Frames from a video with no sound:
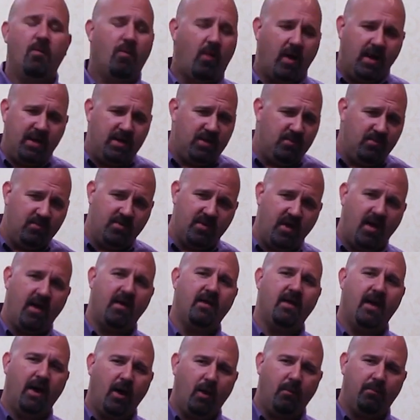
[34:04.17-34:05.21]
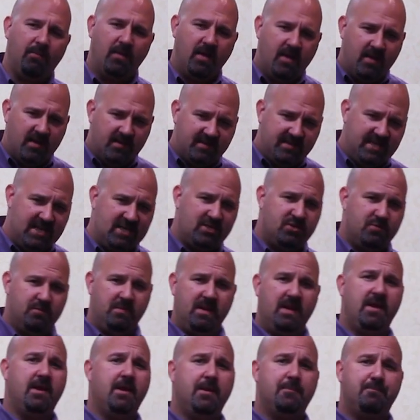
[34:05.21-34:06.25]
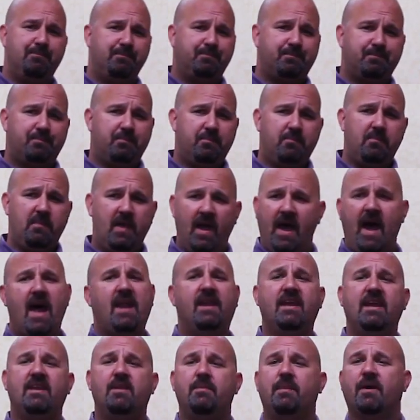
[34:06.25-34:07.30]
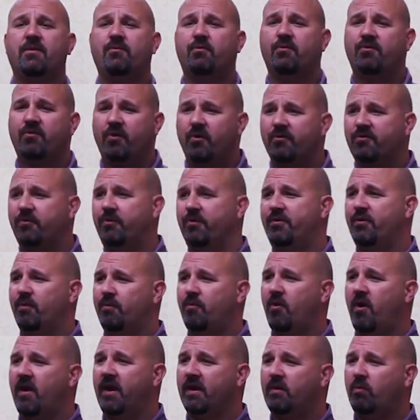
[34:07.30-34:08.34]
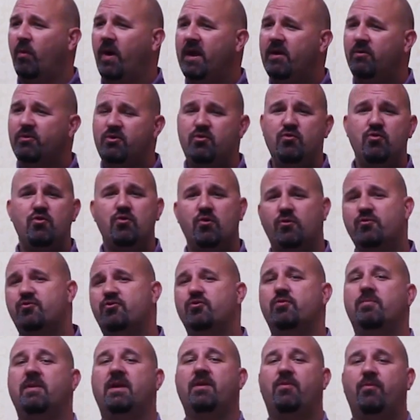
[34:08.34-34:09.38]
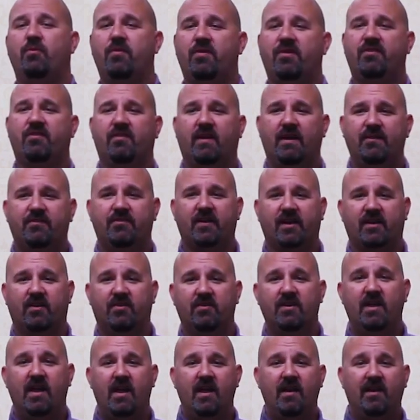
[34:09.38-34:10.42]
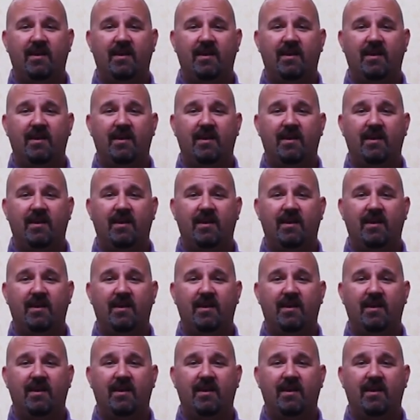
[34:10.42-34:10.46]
Why do you not help teach me how to get the best results with your product? Why don't you nurture me through this life cycle?